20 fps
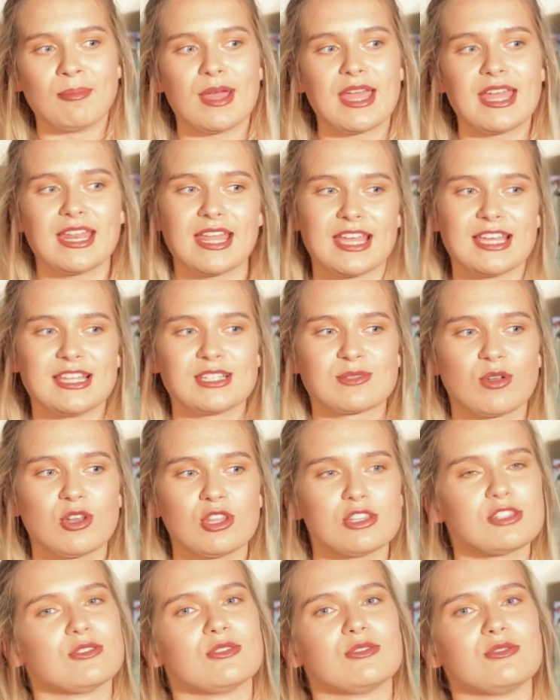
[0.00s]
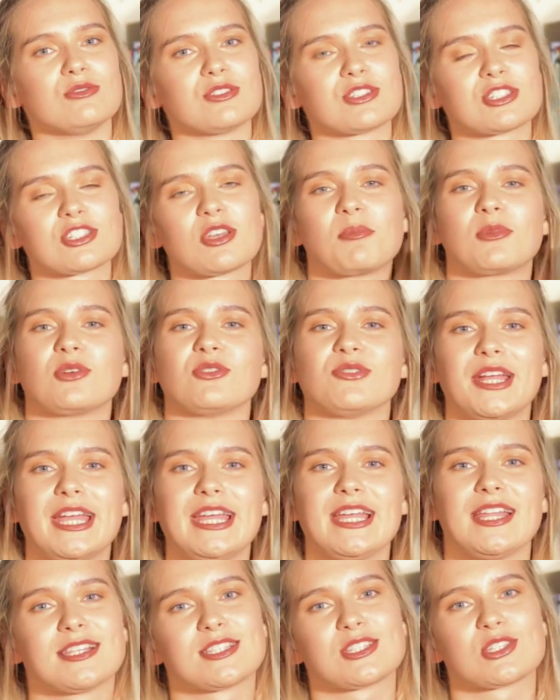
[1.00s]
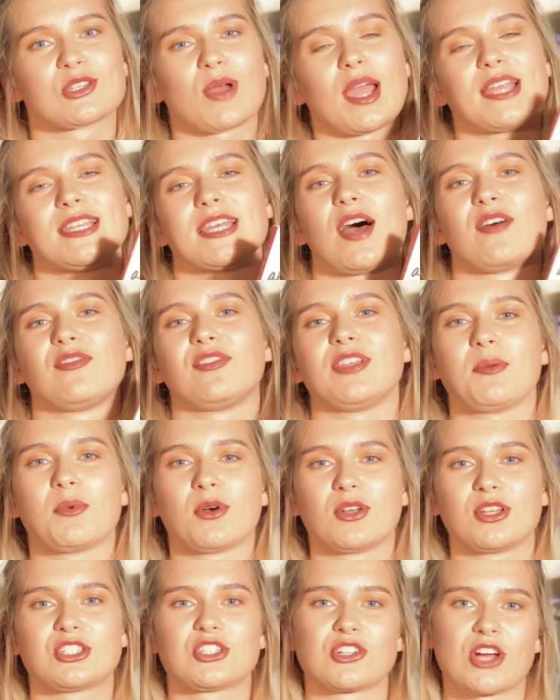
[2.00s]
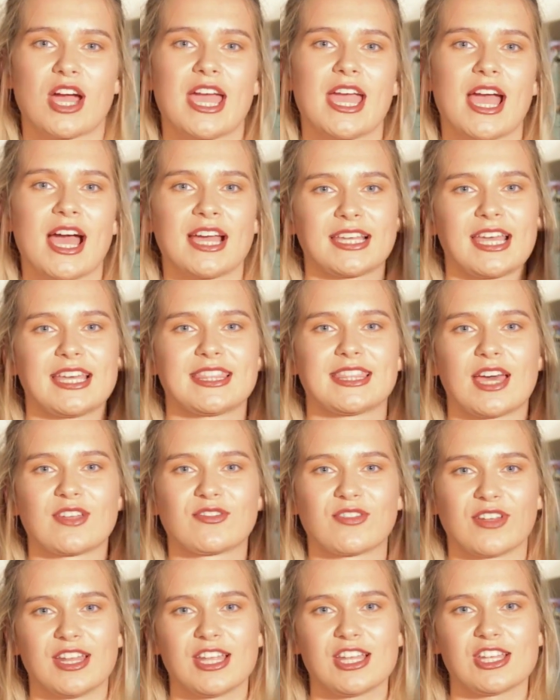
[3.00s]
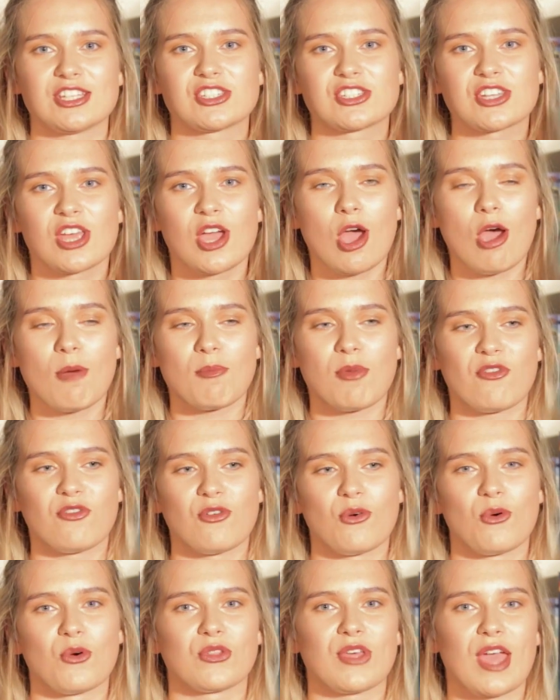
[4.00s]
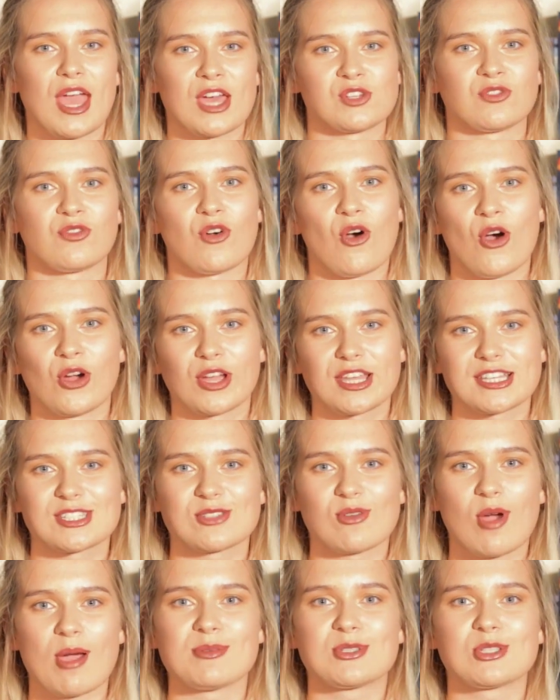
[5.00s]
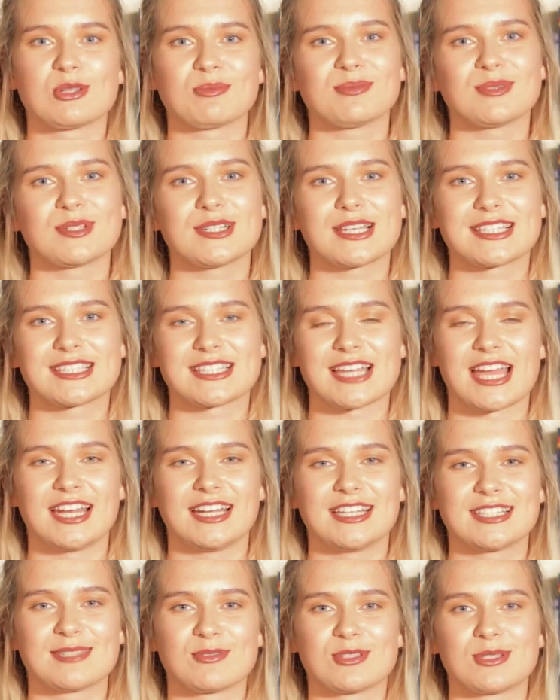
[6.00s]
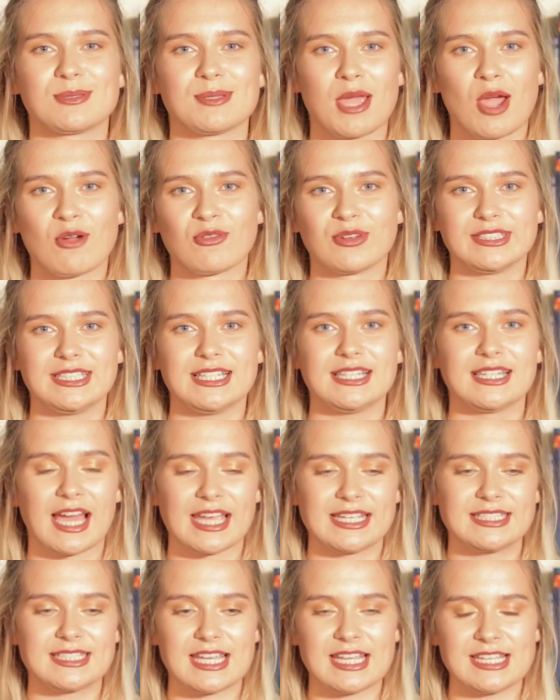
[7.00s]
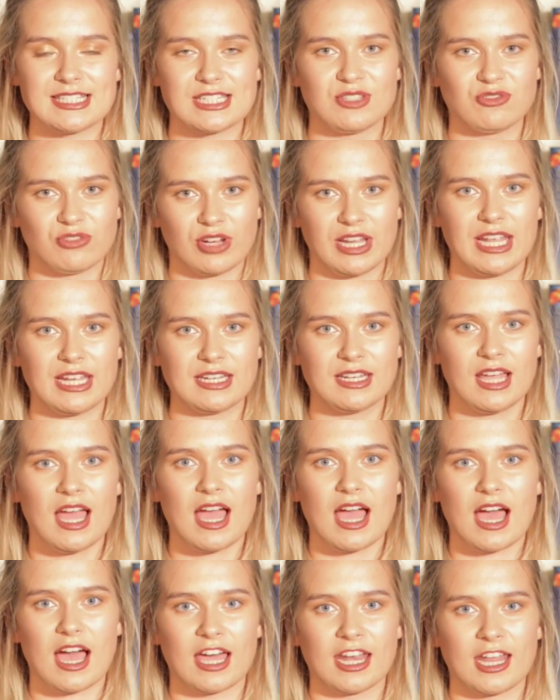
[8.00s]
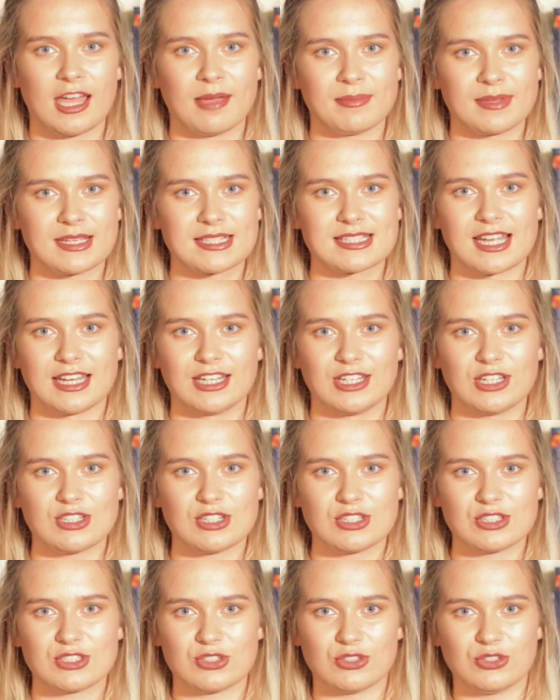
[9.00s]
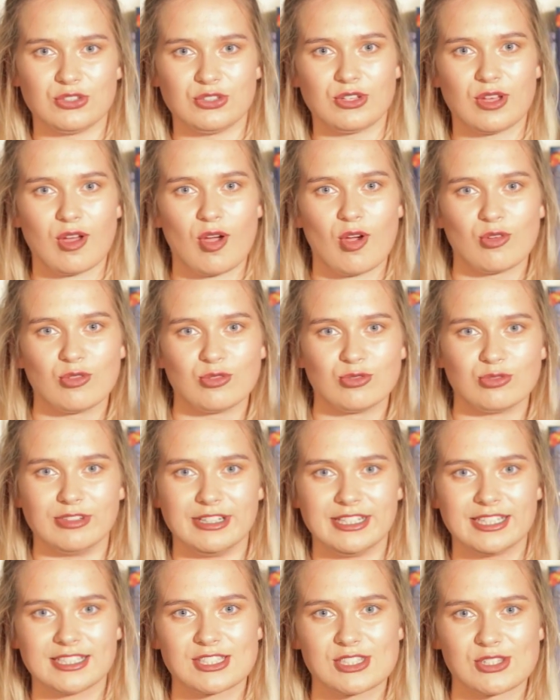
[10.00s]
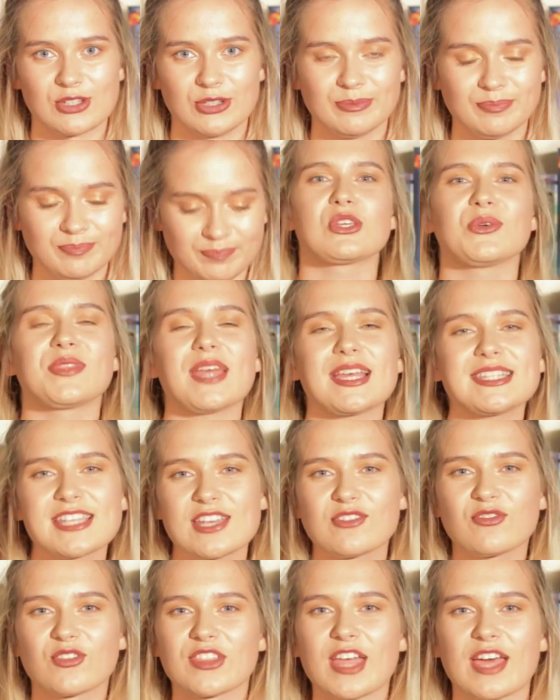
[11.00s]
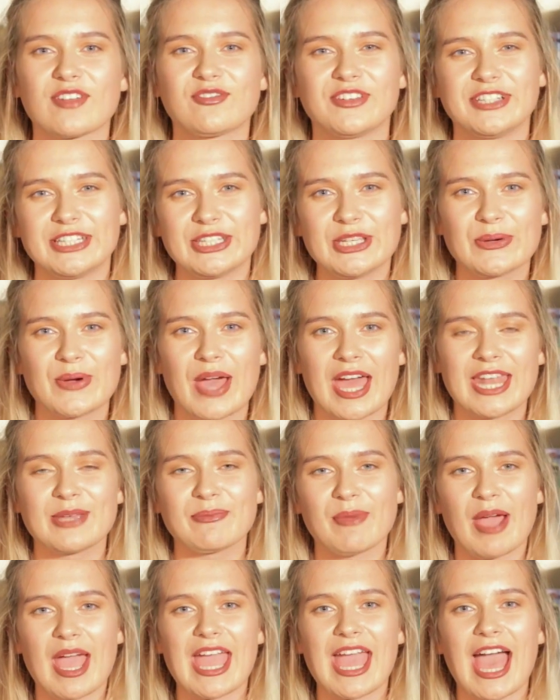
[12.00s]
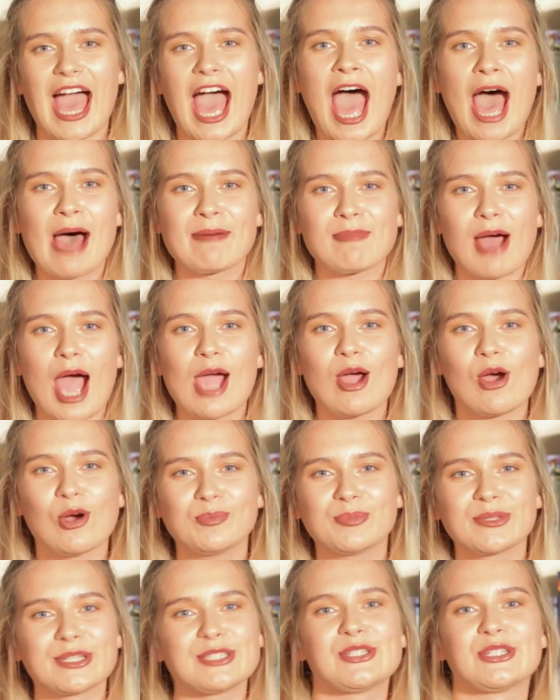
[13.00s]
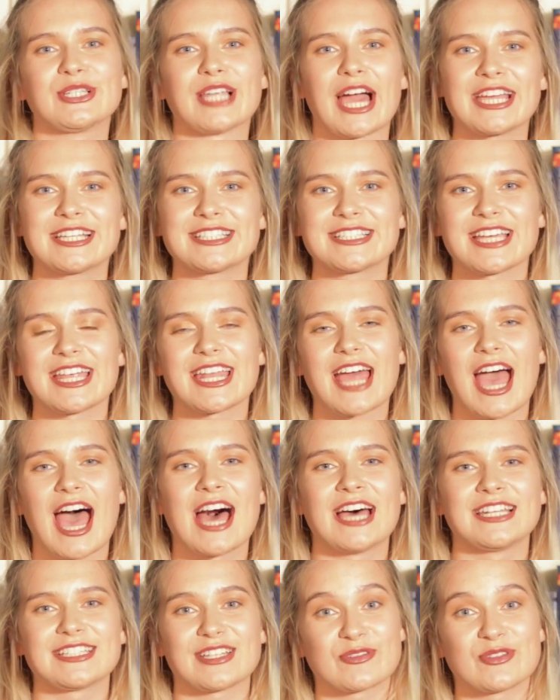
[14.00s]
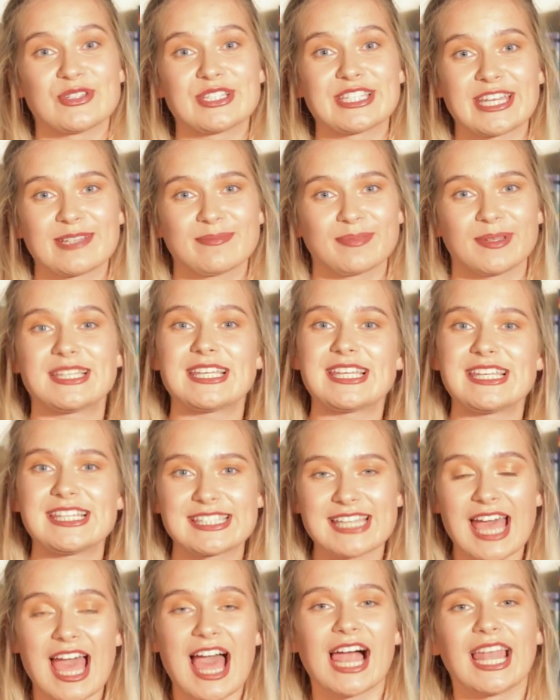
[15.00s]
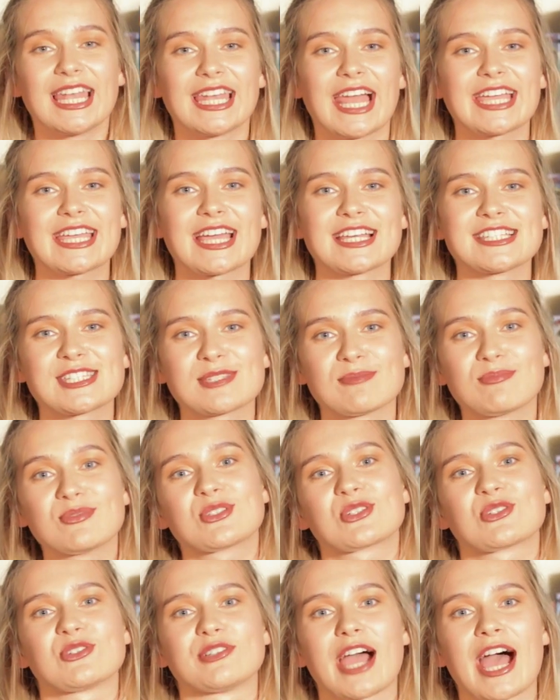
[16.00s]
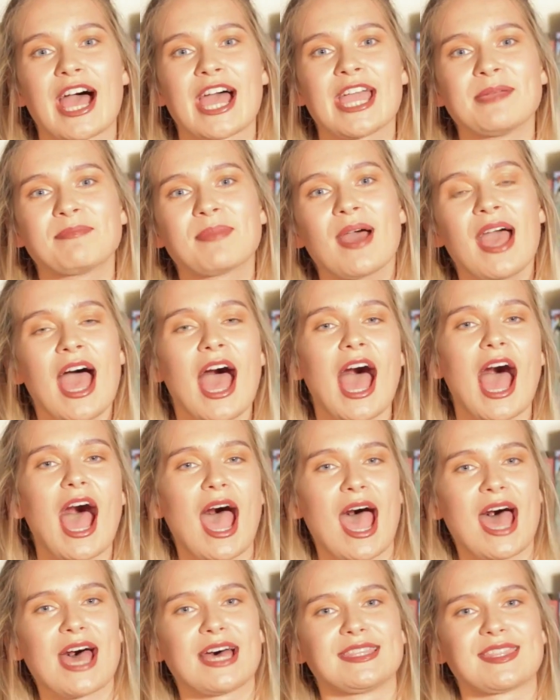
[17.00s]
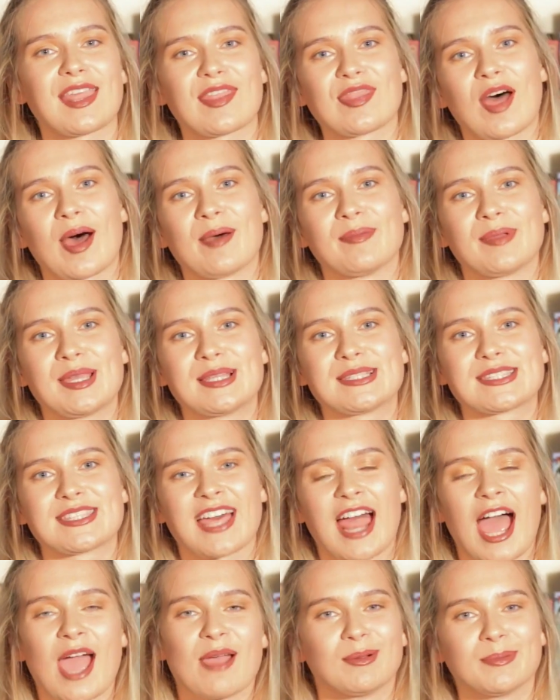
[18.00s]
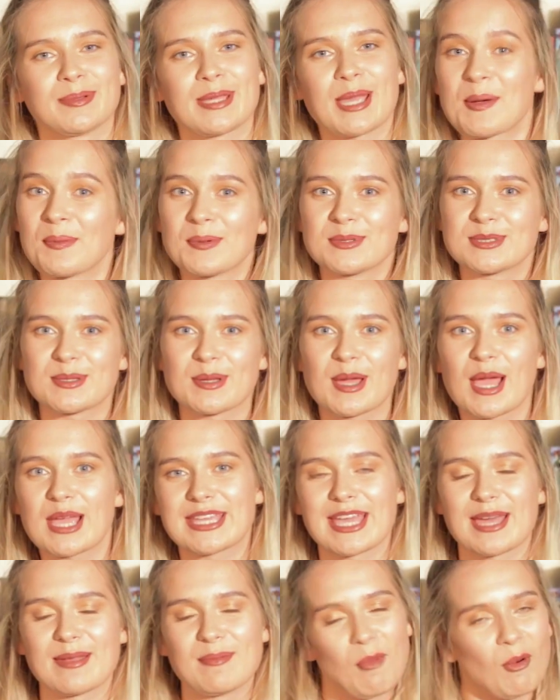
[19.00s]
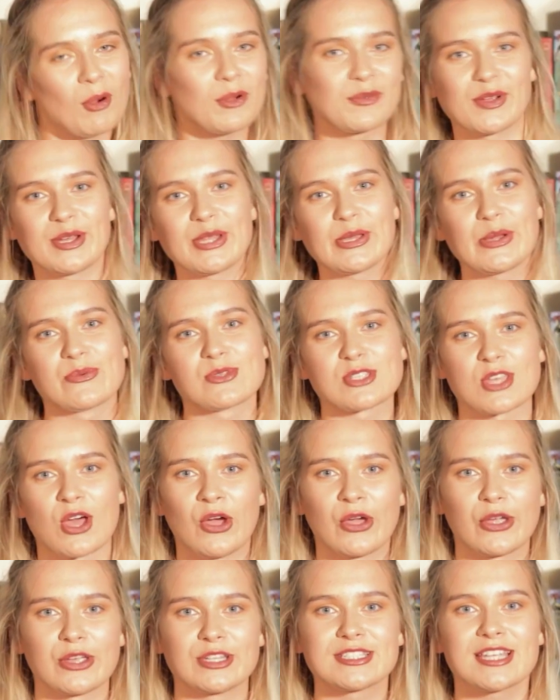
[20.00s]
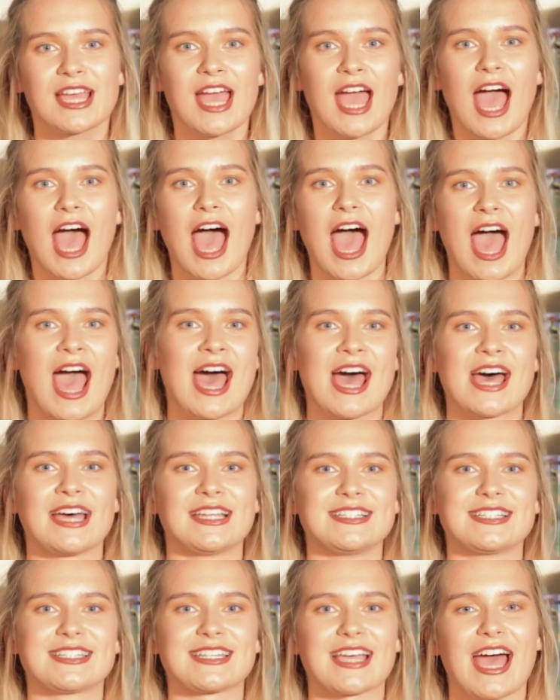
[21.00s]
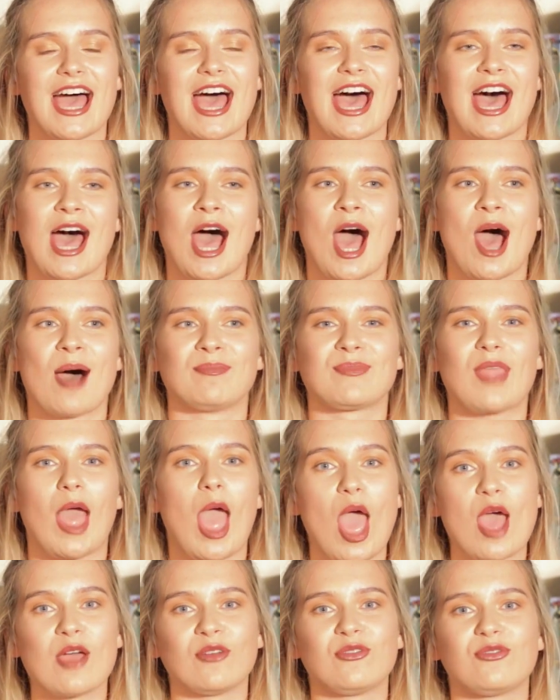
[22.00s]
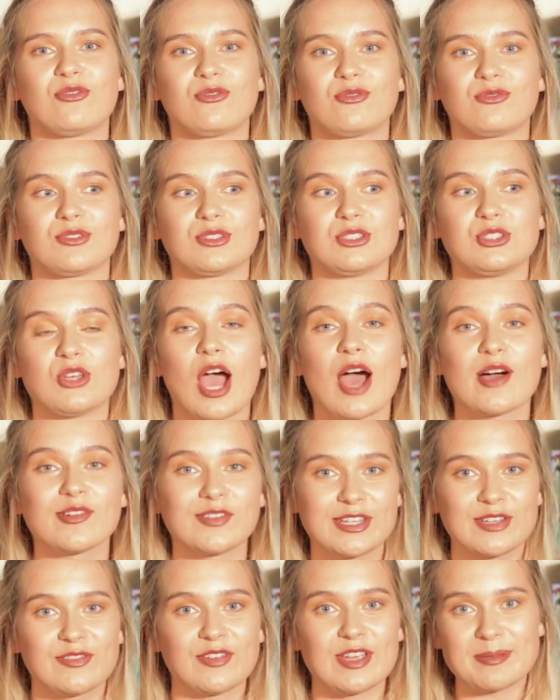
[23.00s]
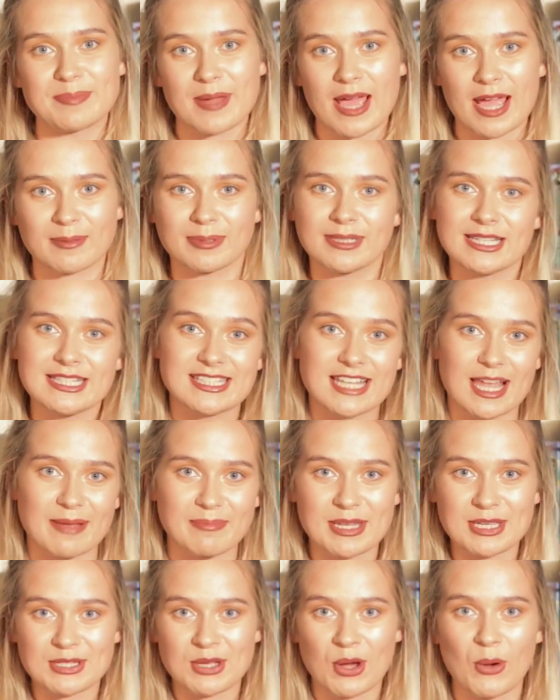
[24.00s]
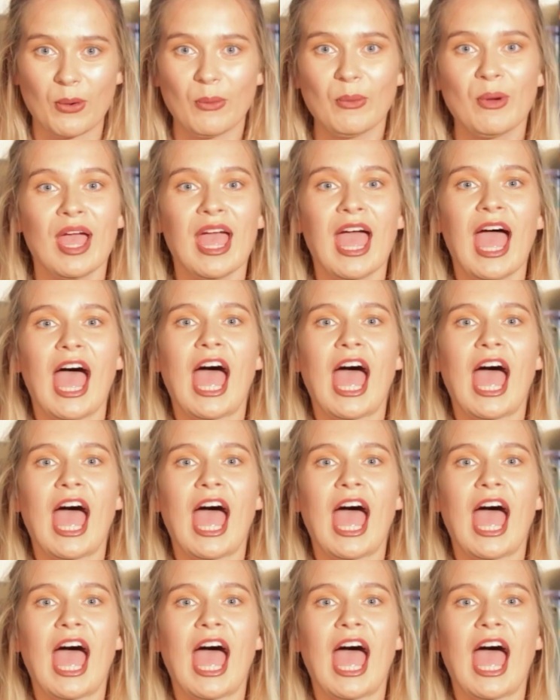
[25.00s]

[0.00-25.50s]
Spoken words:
it is one of those summer reads, so I definitely want to try and get that finished before the end of August. So I'm super excited. It's supposed to be a really light, easy read, and I'm excited to read it soon. So that's it for that video anyway. I hope that you liked it, and if you did, please like and subscribe, and that means that I will be able to get more videos out. And if you have any feedback, please let me know.